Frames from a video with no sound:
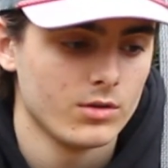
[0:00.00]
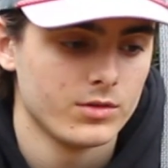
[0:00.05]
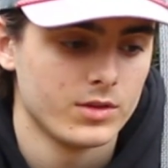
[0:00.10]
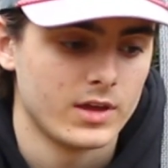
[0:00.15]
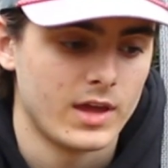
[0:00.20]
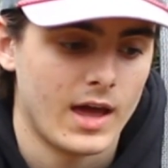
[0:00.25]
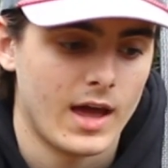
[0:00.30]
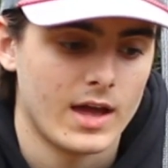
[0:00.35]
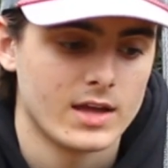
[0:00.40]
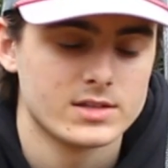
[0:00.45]
The
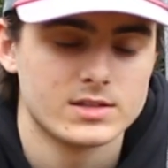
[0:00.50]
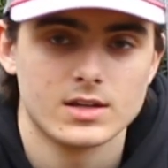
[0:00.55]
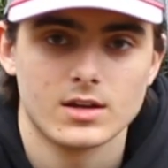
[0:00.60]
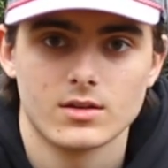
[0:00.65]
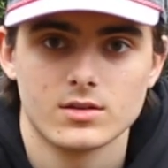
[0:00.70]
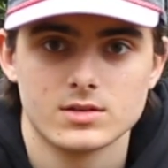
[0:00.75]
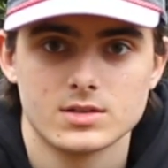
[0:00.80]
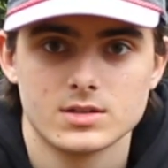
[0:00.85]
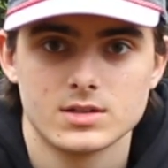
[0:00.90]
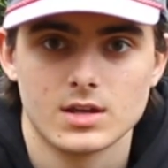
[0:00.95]
casting
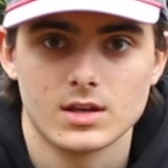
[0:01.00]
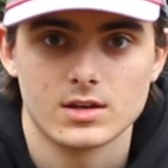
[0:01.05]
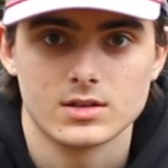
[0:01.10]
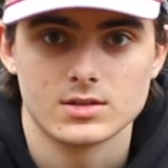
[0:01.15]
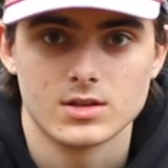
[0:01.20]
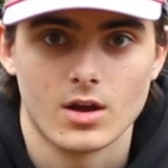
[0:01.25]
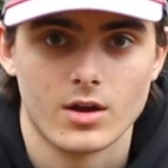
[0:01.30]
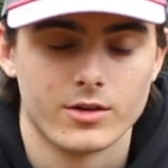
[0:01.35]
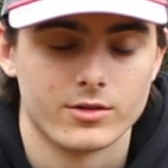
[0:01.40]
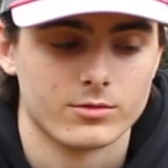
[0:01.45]
on this thing
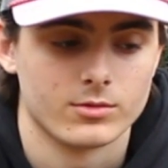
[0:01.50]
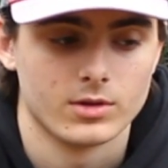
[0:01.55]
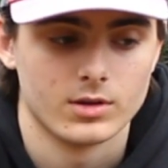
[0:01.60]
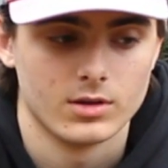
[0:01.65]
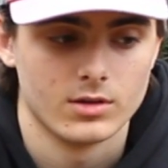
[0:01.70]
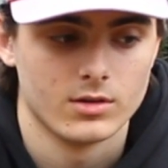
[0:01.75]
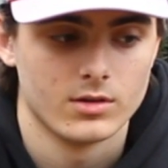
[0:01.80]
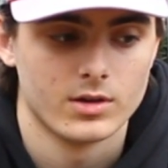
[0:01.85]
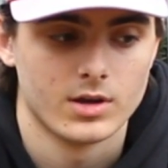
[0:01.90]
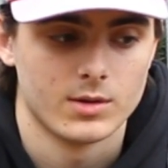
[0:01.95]
is
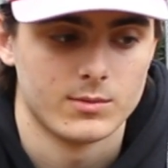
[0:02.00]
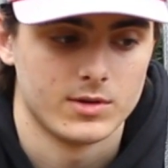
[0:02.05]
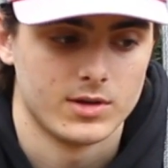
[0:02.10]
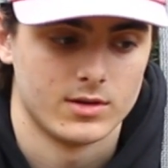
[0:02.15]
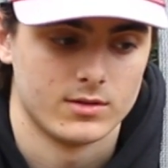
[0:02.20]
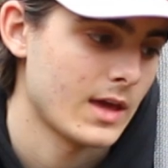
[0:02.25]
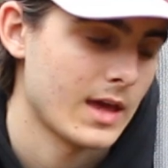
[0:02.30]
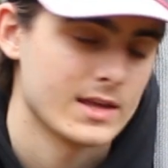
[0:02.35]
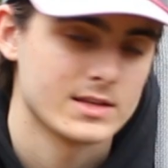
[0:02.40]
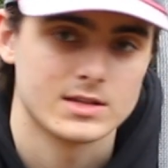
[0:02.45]
unreal. I
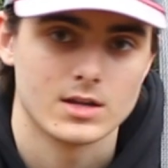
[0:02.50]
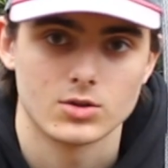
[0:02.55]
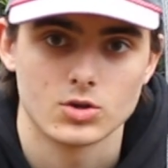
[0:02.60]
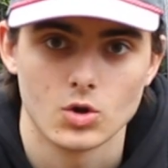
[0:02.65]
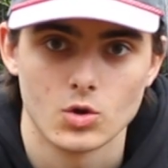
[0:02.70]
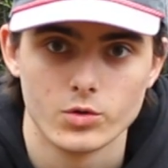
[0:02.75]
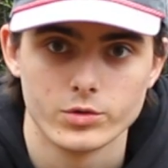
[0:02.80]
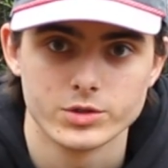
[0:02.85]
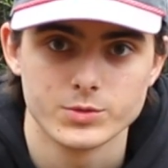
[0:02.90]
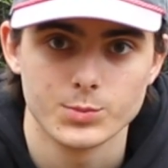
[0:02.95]
mean, cast out the
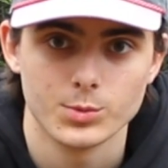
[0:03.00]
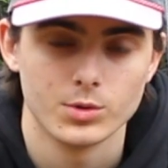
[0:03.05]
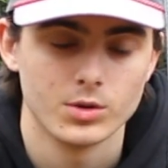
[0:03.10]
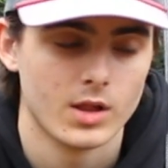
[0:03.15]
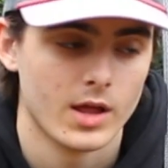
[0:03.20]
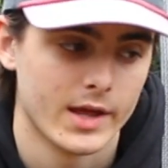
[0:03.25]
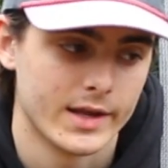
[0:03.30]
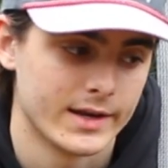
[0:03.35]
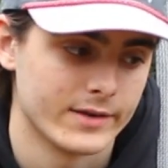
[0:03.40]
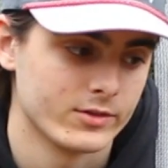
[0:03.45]
whole spool
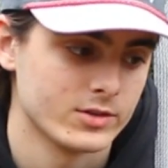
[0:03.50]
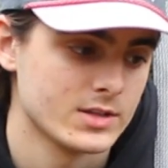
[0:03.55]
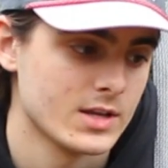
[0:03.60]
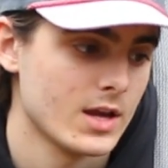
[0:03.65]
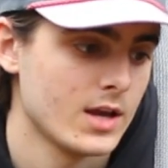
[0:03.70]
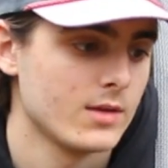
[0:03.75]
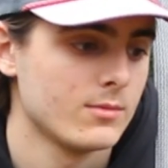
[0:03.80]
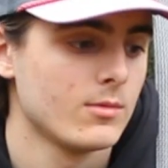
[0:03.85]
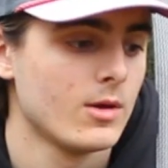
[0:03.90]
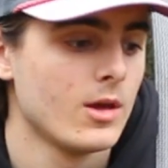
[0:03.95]
line every
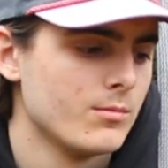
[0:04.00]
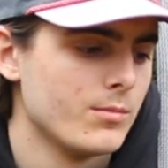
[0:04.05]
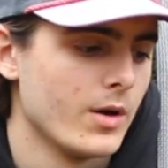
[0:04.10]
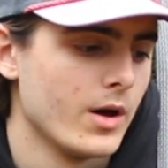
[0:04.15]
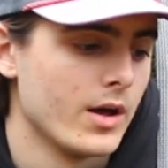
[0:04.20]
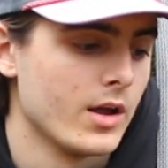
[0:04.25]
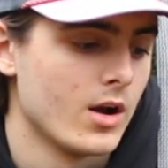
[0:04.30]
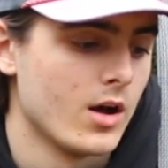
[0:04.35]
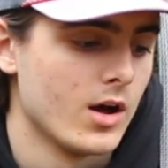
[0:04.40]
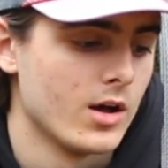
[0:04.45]
time.
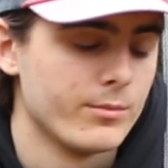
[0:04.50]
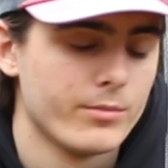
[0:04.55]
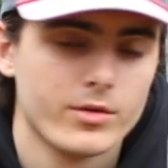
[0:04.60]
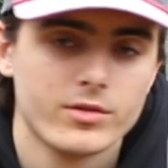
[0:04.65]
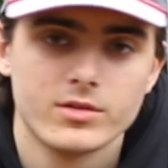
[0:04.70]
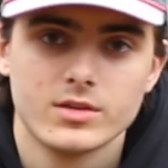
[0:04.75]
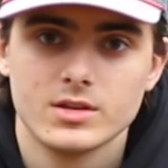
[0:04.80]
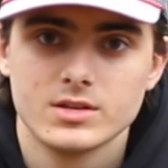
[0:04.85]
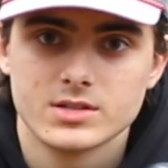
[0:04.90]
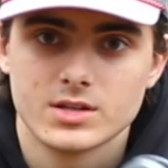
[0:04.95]
But on both
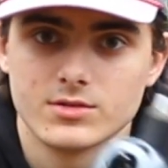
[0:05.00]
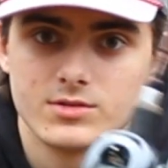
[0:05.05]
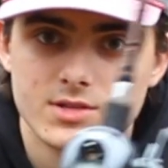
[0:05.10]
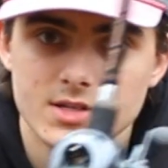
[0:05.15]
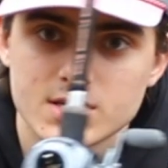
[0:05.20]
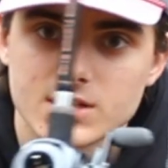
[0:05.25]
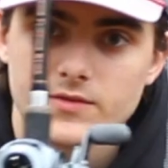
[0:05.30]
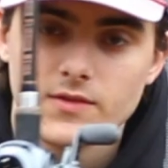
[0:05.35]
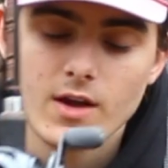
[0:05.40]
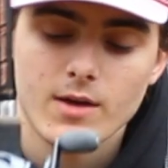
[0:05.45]
of these I use
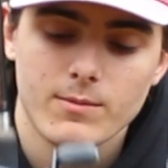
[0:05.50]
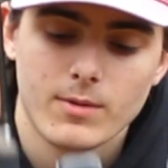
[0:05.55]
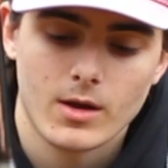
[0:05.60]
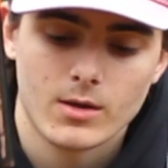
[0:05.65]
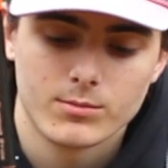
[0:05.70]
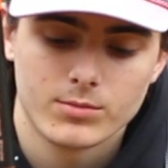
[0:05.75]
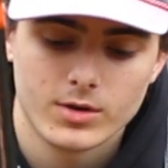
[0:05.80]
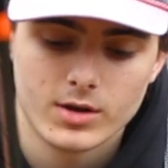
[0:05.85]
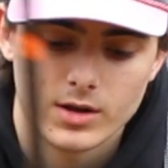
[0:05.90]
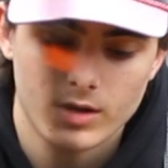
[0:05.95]

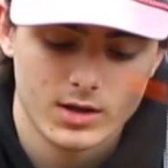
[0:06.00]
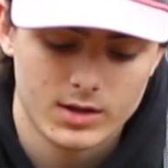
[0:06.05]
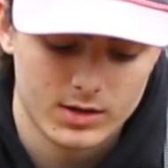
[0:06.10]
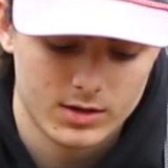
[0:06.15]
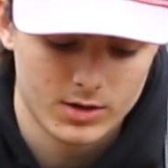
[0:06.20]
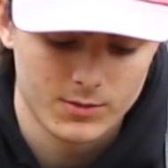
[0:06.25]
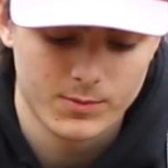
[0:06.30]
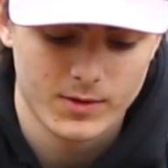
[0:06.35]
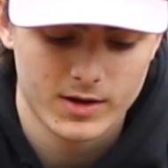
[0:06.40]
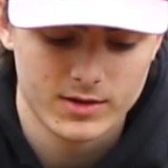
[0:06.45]
65-pound braid, and
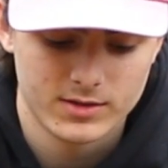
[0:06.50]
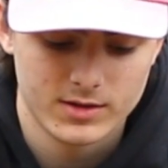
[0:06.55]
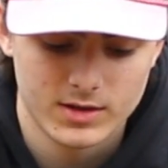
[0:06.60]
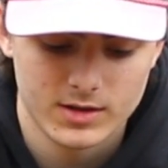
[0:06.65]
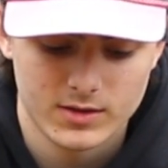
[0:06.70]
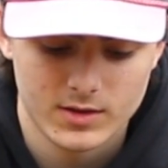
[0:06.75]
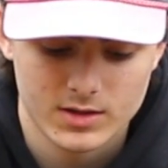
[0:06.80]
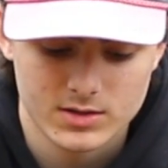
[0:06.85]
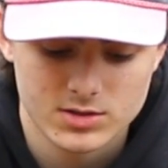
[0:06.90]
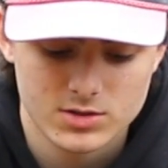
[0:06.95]
you're probably
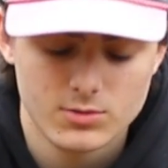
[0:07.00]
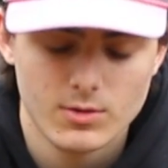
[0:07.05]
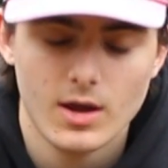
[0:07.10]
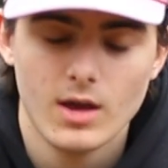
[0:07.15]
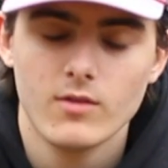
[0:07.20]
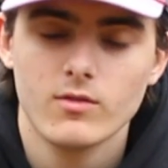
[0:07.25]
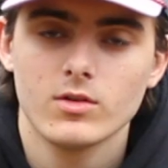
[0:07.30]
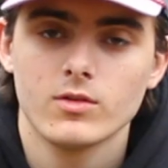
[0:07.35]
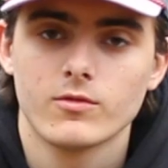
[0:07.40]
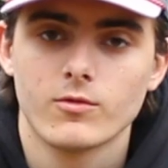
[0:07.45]
thinking that's too
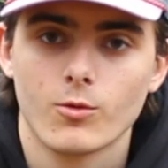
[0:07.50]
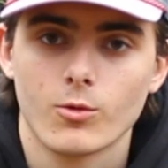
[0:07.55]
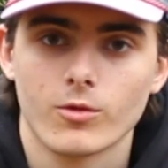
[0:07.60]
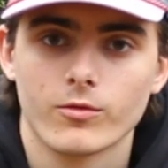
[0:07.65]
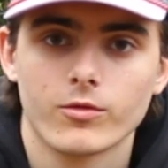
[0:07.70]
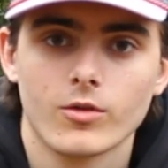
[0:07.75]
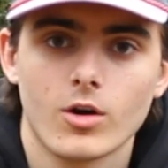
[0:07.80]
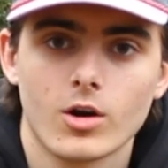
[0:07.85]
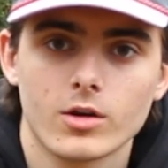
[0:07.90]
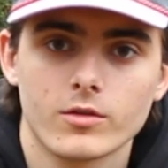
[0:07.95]
heavy for
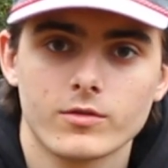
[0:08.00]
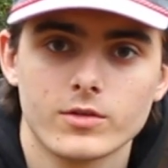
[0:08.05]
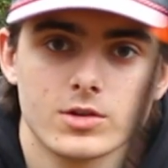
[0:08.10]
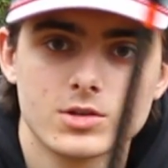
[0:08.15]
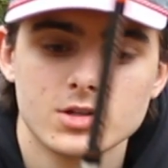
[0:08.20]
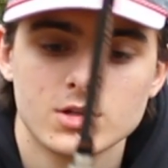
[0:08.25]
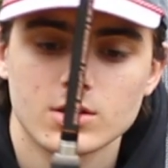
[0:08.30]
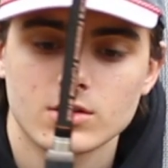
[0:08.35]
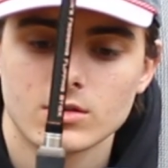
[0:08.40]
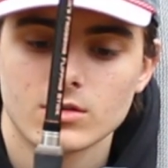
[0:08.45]
frog
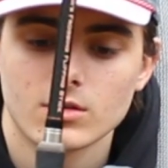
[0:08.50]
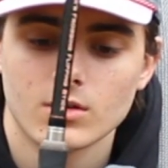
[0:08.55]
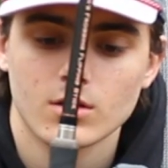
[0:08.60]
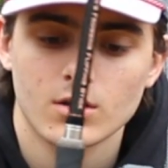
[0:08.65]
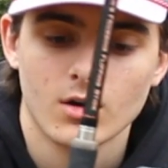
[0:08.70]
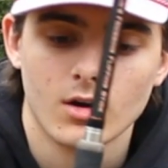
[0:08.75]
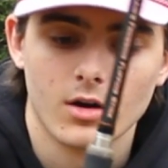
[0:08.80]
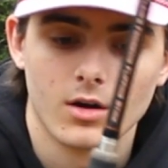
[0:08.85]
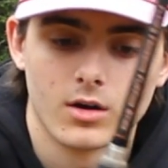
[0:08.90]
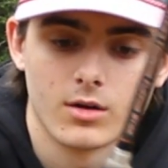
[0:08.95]
fishing,
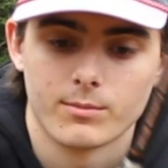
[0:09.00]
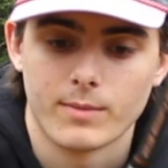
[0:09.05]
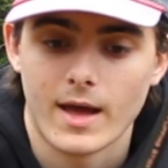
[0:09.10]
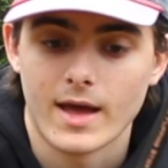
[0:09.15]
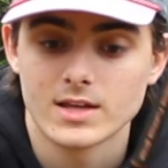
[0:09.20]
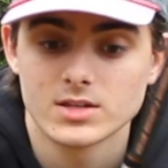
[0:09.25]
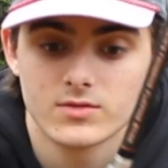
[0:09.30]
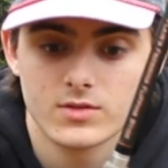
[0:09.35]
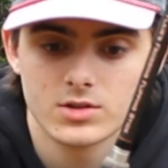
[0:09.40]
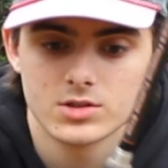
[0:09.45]
or
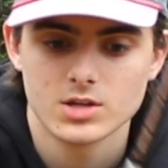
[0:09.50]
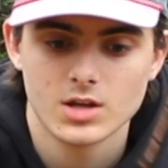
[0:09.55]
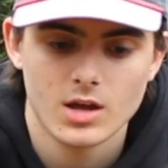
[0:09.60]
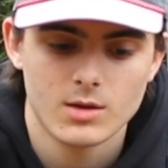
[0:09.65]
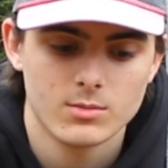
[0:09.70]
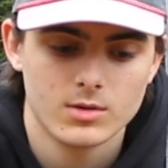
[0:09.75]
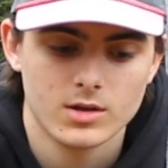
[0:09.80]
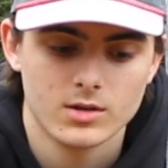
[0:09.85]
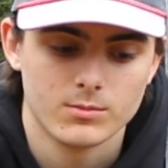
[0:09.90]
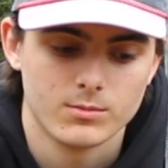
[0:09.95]
bass fishing I
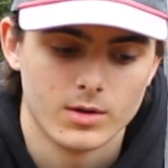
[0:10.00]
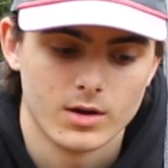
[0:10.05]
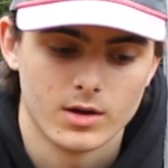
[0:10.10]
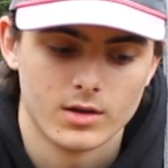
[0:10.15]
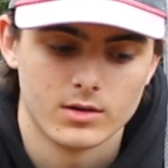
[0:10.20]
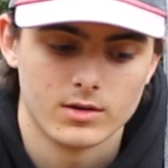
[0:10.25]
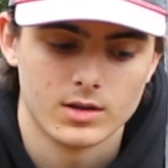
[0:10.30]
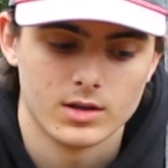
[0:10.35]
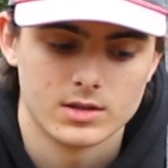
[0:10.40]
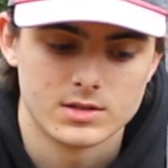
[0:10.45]
mean,
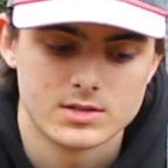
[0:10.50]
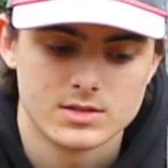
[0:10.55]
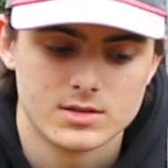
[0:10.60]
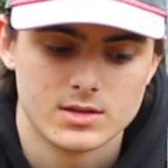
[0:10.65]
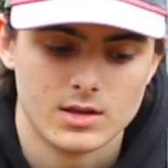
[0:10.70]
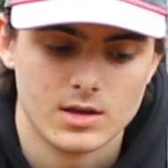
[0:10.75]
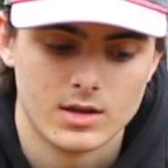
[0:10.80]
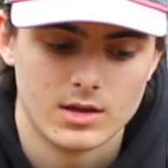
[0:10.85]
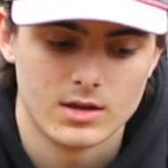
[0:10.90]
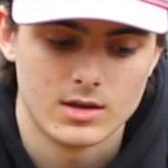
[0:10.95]
but it's
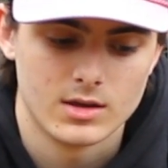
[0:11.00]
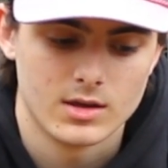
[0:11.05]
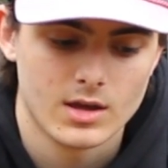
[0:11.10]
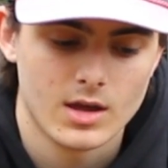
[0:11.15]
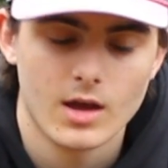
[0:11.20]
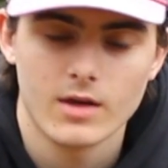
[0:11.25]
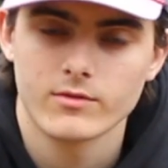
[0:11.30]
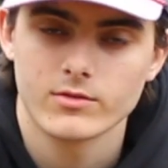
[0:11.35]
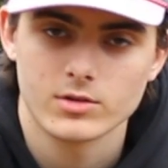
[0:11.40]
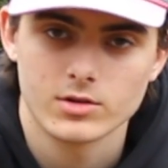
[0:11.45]
the
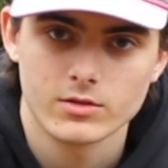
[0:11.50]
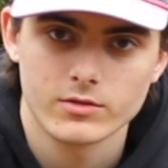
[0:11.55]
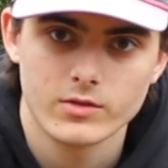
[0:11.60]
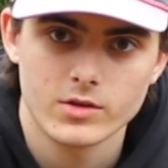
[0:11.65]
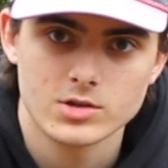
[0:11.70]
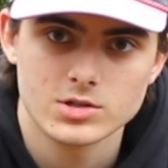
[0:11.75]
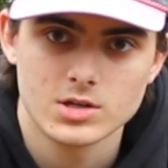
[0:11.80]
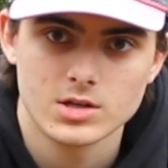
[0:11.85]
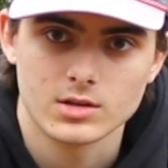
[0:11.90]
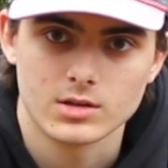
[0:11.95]
cover you're
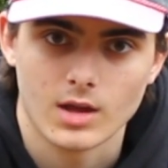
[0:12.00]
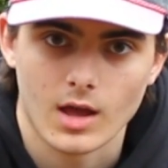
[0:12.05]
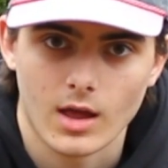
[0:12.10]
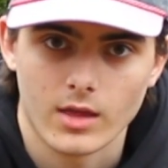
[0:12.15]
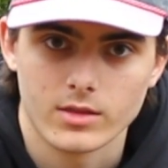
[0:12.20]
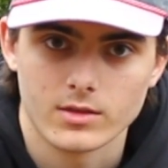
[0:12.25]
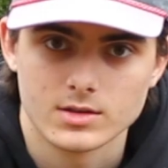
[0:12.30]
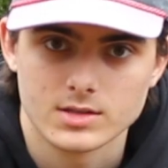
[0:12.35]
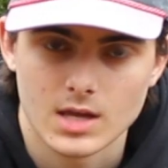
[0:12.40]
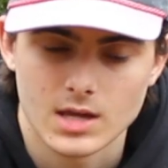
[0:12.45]
fishing,
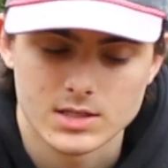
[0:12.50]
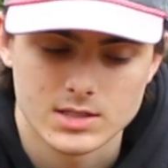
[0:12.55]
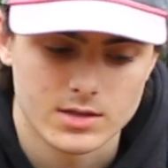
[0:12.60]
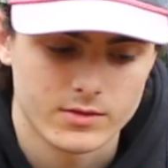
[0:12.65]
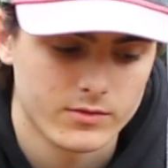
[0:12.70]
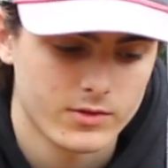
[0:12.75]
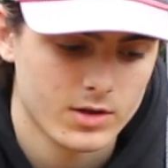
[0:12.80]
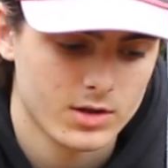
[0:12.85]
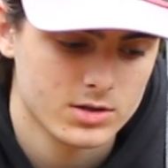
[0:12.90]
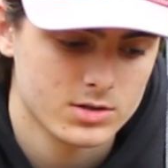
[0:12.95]
not the size of the
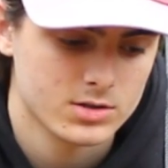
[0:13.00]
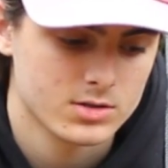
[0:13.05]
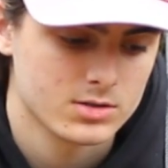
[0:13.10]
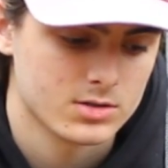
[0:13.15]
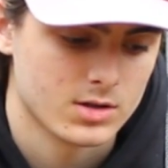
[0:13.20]
fish.